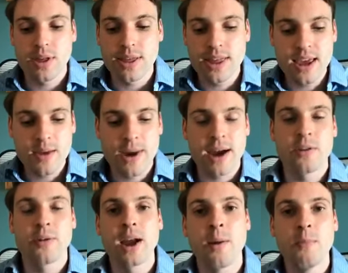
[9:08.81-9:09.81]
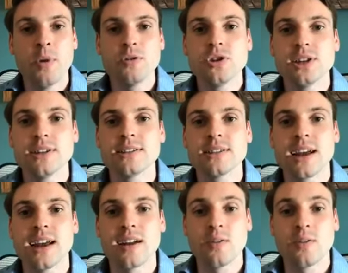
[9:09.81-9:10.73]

really think about it, right, emotions,